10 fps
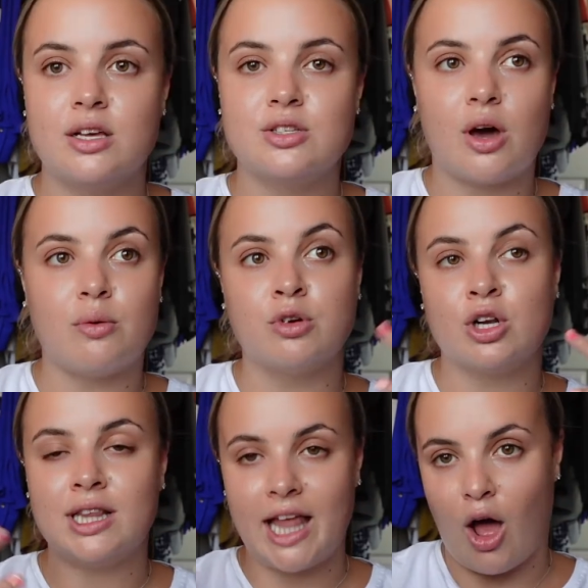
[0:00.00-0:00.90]
So I'm
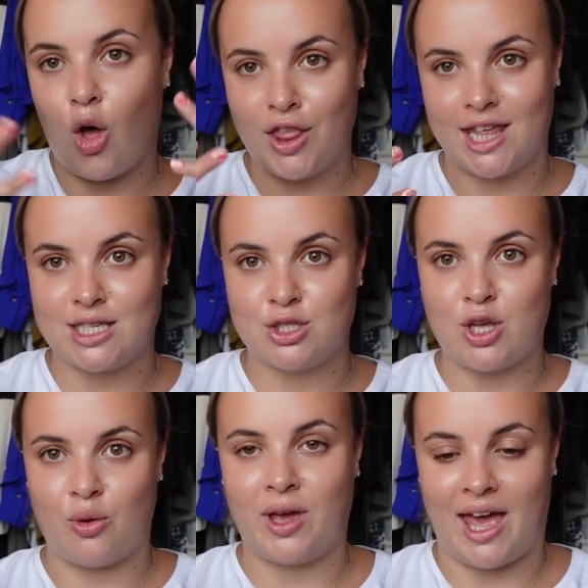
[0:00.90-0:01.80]
going to let all this
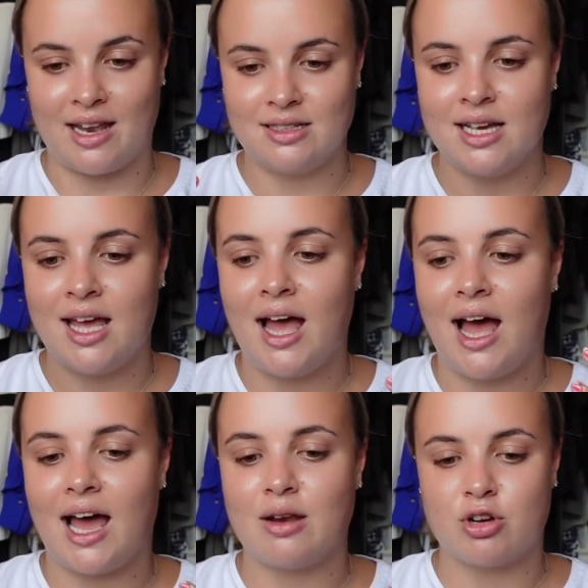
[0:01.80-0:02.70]
soak in
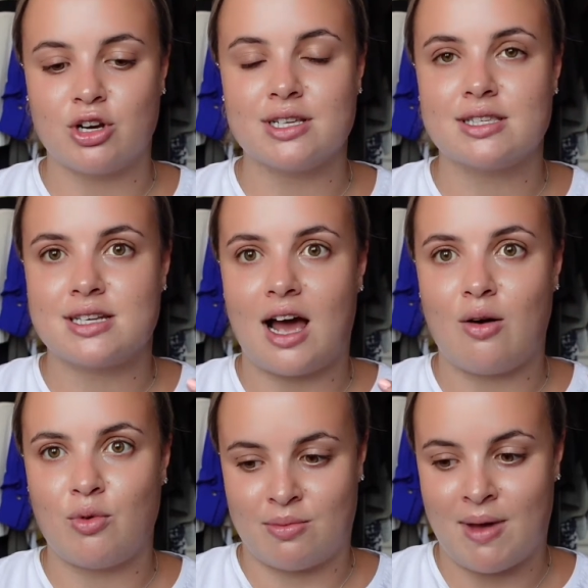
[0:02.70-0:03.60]
and I'm going to
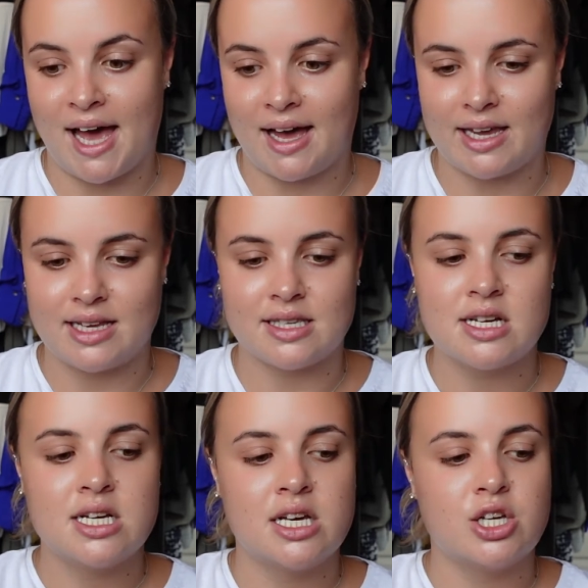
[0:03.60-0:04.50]
start with my eyes.
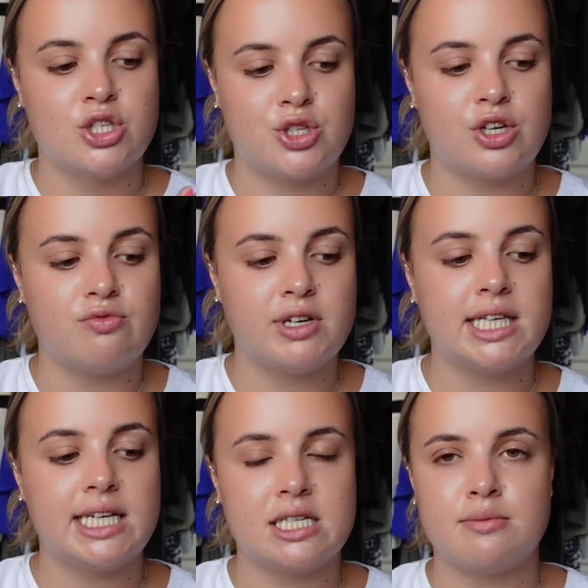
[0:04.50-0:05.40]
So you
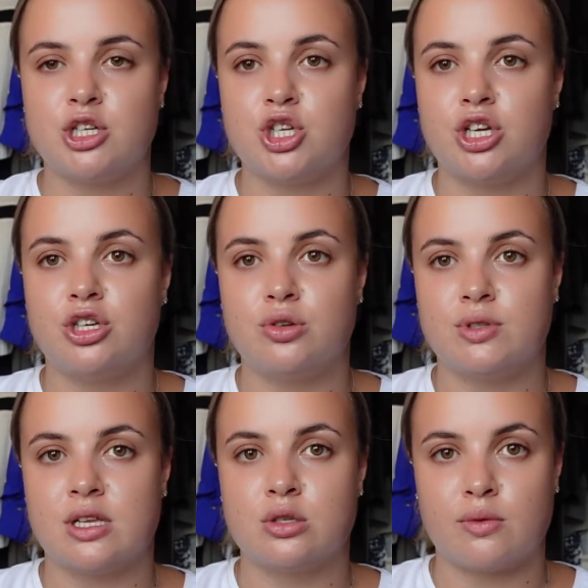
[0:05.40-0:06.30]
really need to make sure you're
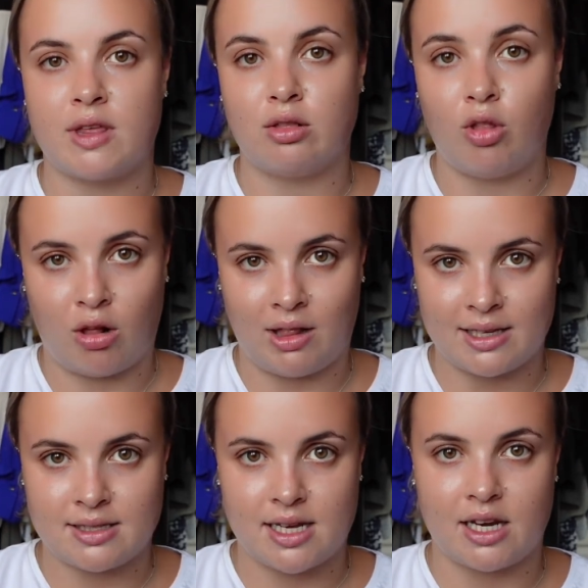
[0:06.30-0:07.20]
using something long
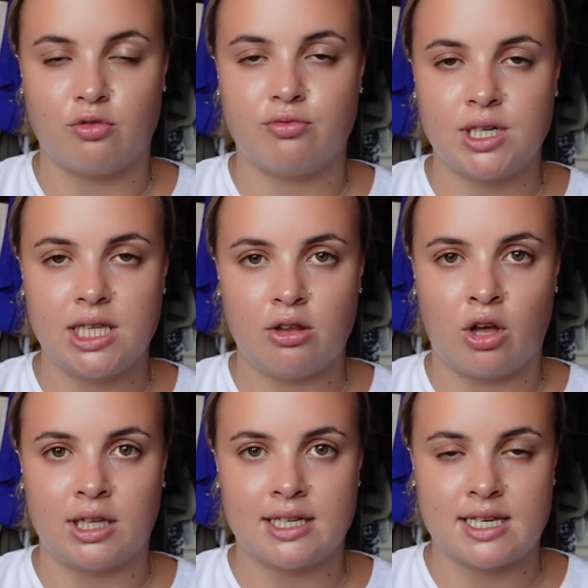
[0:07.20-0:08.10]
lasting, a really
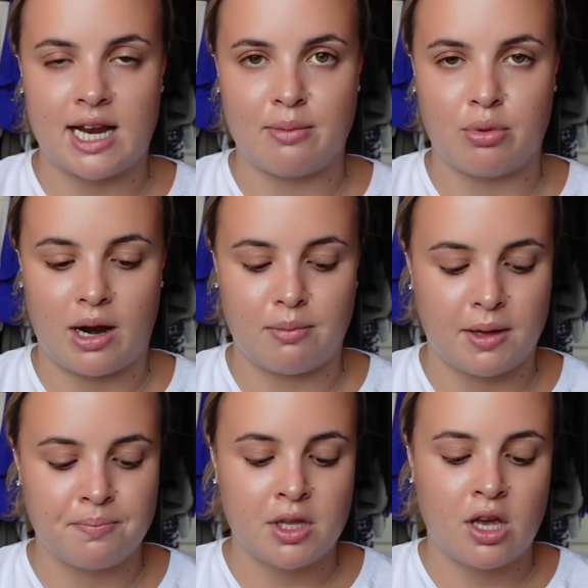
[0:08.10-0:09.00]
long lasting eye
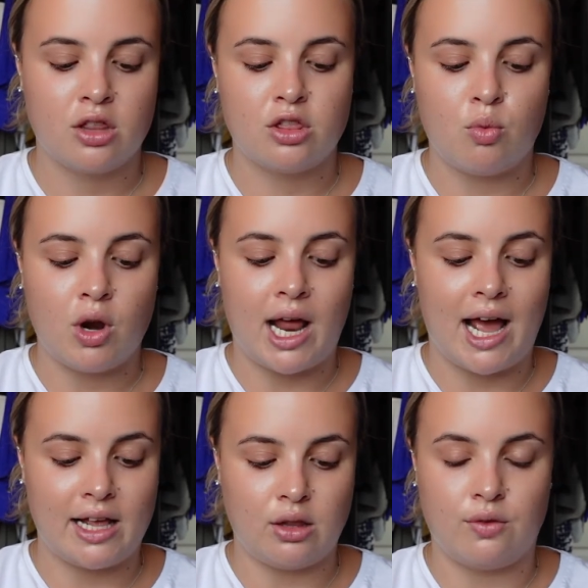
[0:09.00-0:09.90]
primer. The one
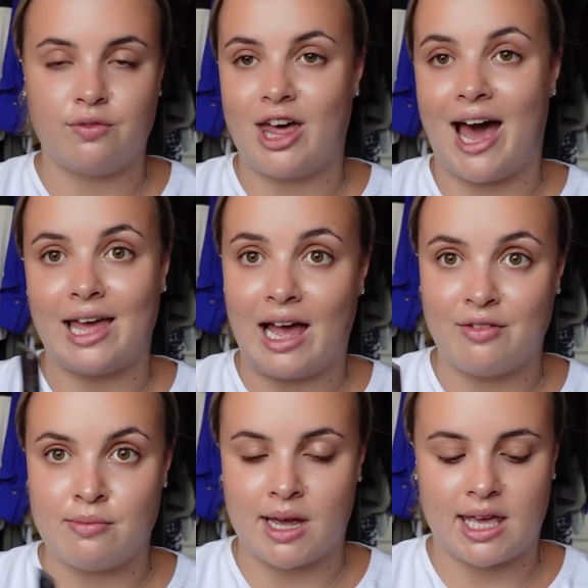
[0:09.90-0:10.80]
I love that I have
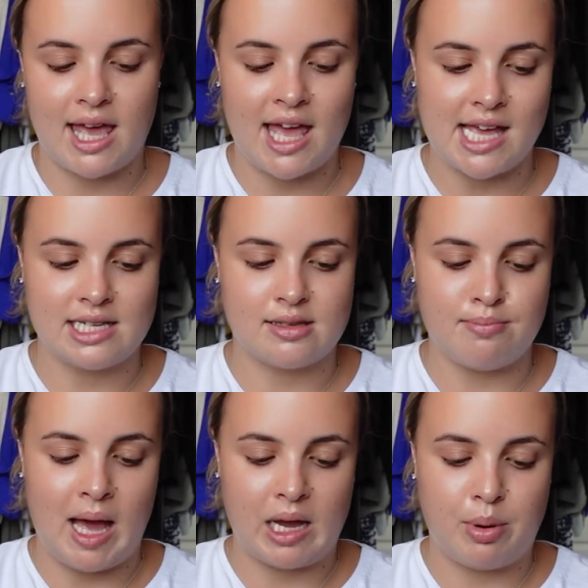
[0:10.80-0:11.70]
in my kit is the
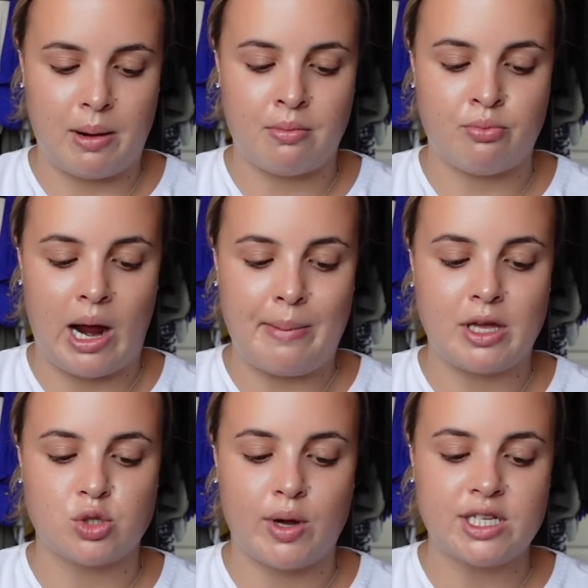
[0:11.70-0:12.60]
MAC Prep and Prime
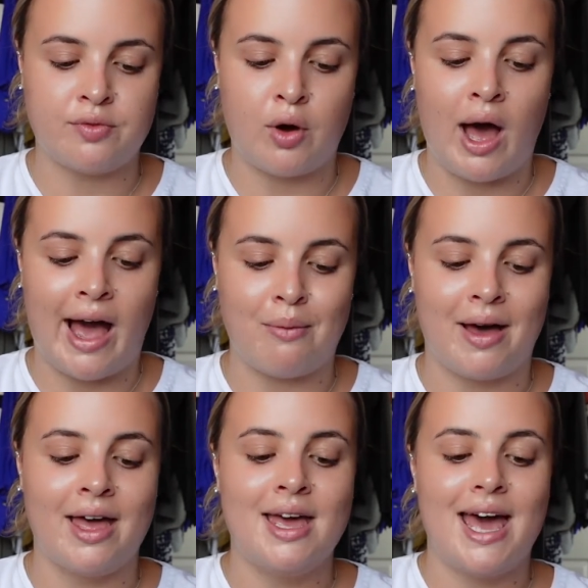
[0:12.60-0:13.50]

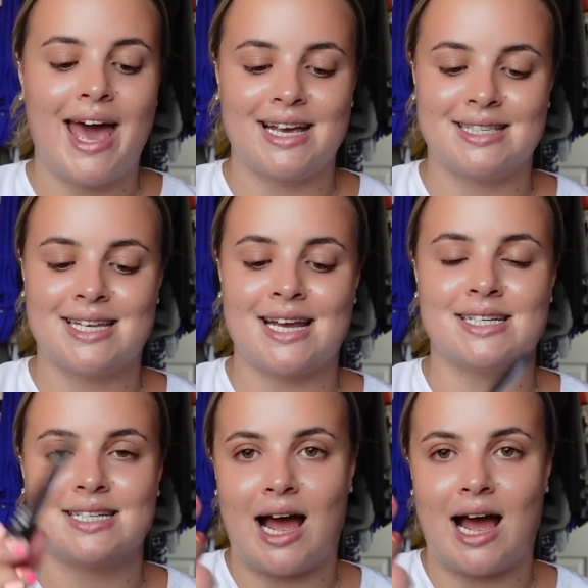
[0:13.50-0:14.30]
24-hour extended